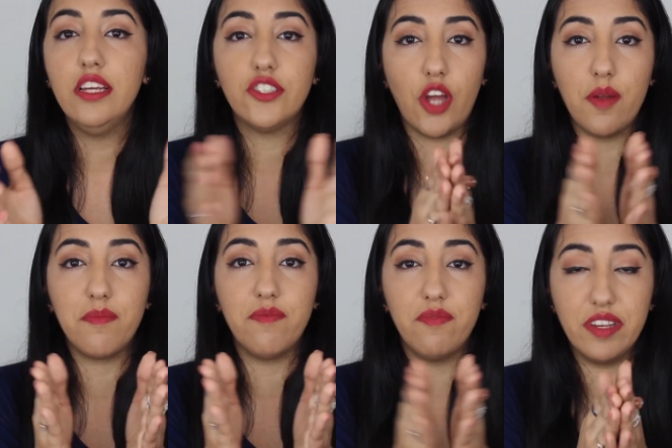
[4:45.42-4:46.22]

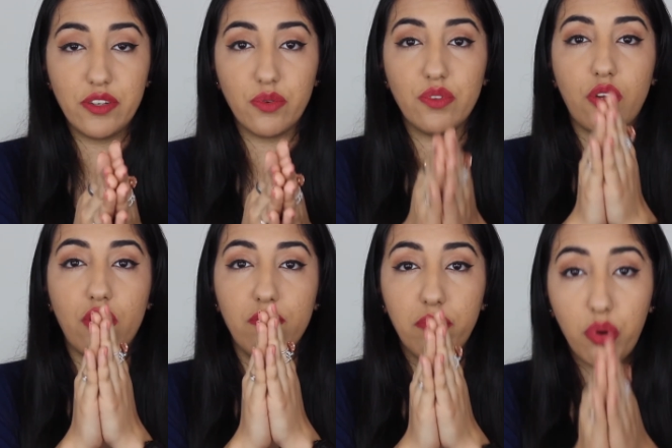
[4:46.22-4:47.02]
Sharp visuals
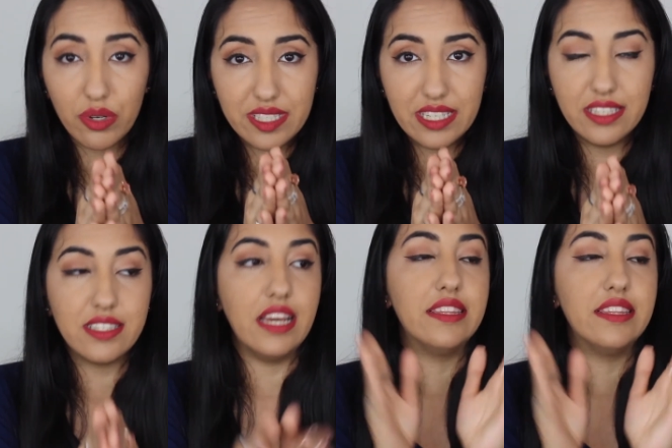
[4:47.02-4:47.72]
are important.